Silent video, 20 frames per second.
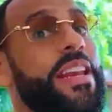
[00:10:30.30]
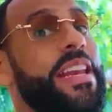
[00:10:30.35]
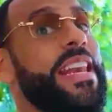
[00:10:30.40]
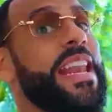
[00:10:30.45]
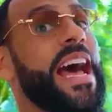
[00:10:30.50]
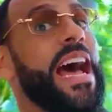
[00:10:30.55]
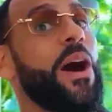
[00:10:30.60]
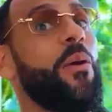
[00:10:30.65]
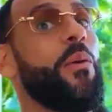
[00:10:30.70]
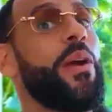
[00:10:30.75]

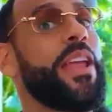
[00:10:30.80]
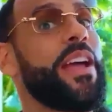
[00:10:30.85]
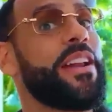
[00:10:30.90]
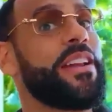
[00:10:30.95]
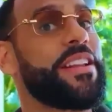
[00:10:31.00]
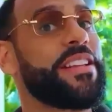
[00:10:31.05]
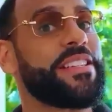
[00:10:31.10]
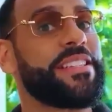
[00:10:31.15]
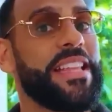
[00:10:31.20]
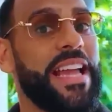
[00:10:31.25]
now we
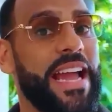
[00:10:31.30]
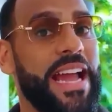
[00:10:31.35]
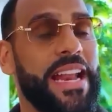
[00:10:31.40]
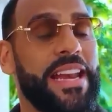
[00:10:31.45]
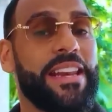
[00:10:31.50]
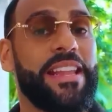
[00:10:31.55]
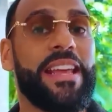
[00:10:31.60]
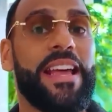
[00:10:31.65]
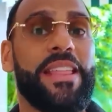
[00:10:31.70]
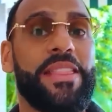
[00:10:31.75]

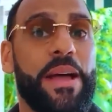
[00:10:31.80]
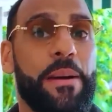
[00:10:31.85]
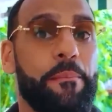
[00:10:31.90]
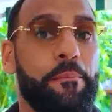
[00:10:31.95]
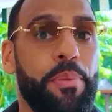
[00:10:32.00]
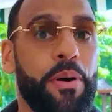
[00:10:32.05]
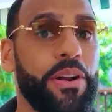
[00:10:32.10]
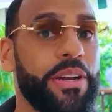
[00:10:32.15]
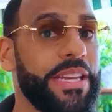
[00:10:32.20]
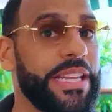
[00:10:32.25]
understand
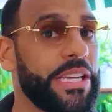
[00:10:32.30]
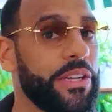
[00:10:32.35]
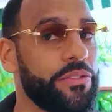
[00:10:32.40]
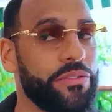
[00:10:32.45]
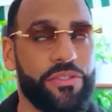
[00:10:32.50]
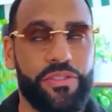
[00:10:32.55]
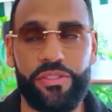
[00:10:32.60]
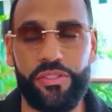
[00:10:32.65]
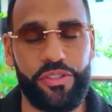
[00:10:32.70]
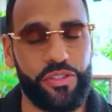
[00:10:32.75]
that bond
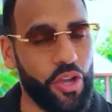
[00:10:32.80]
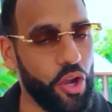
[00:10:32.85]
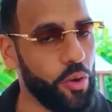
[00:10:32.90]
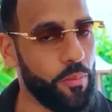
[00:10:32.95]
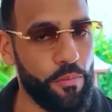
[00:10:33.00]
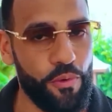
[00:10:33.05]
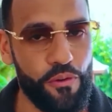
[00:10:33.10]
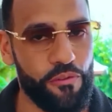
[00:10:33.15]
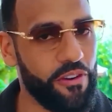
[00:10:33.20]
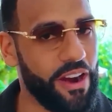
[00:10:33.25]
yields
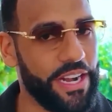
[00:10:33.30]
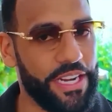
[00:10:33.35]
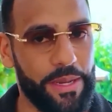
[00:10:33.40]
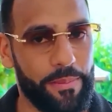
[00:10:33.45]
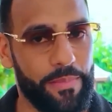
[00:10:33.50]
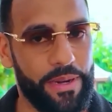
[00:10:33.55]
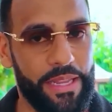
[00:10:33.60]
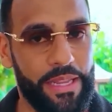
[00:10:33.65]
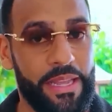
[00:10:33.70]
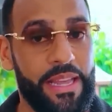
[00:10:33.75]
don't move
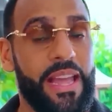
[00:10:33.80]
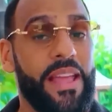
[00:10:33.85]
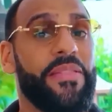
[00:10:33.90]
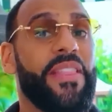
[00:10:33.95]
randomly.